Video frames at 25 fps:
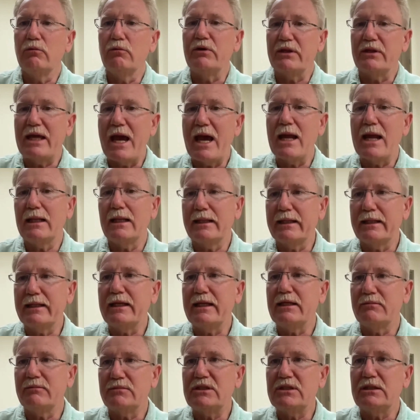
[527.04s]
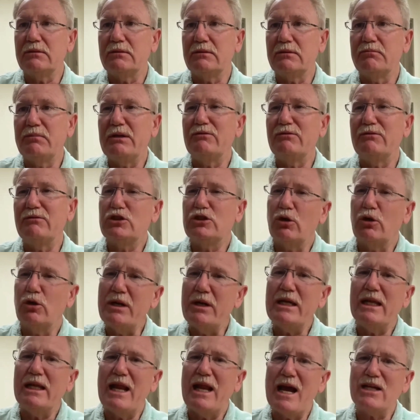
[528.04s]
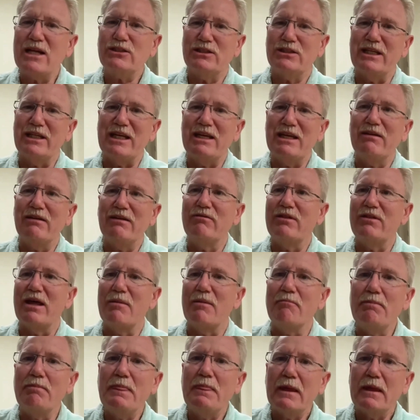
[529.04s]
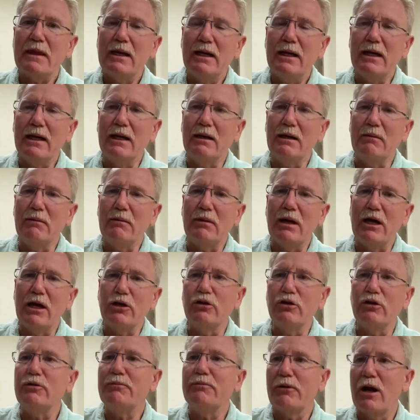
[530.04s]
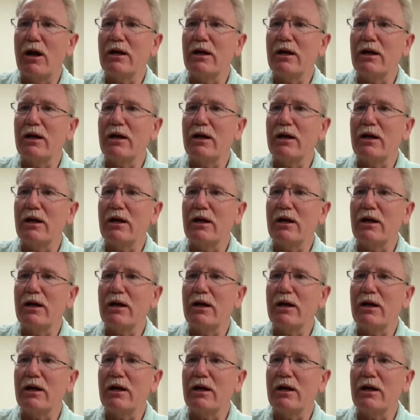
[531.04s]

gadolinium so we can actually give them a good